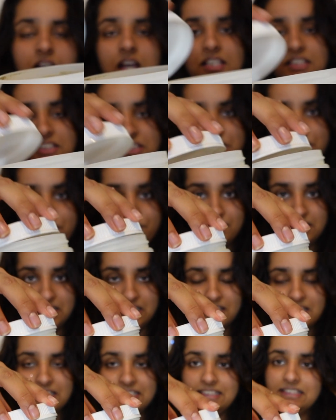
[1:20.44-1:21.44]
I soon
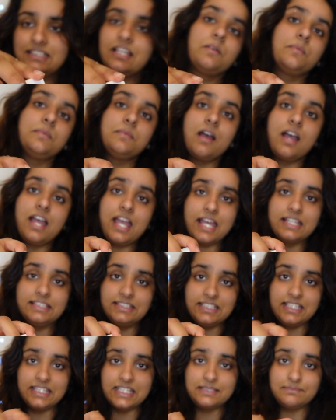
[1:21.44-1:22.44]
realised that I had
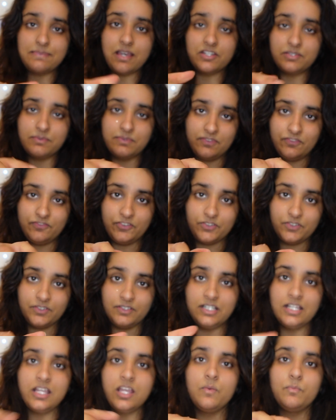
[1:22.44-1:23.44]
seen this powder before.
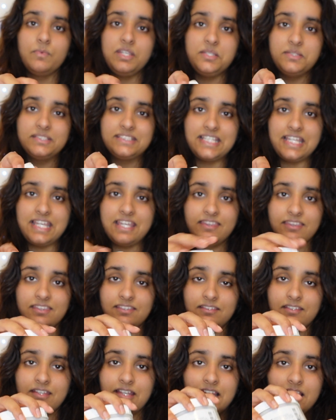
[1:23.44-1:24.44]
We used it in
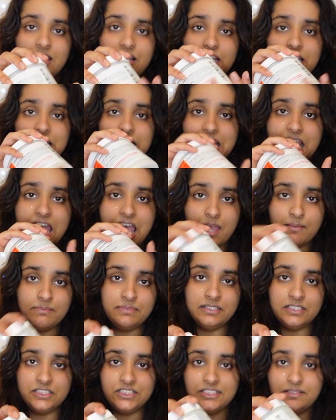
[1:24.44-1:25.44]
the lab
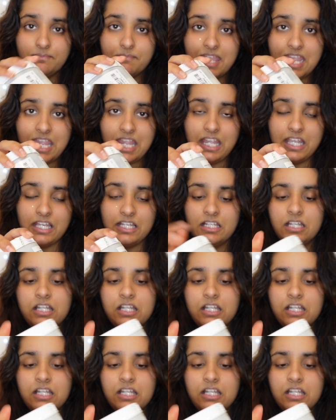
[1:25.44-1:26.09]
to make